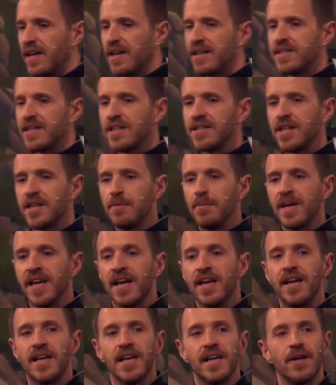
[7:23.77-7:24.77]
says in the
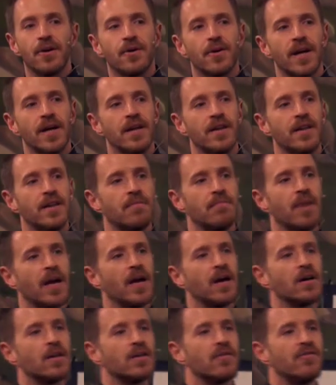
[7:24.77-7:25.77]
beginning, he created the
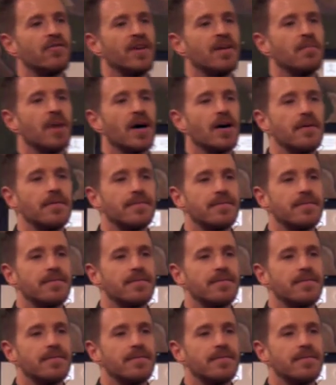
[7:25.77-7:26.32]
male and female.